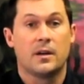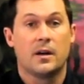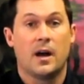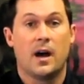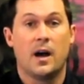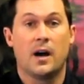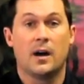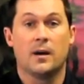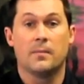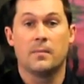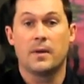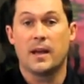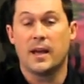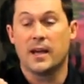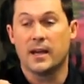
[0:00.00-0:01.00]

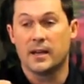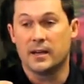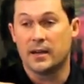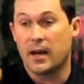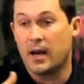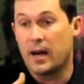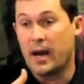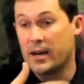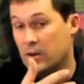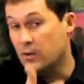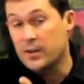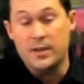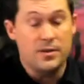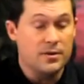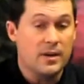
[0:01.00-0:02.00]
And I know
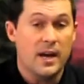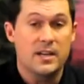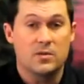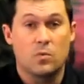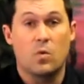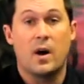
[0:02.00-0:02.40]
that you guys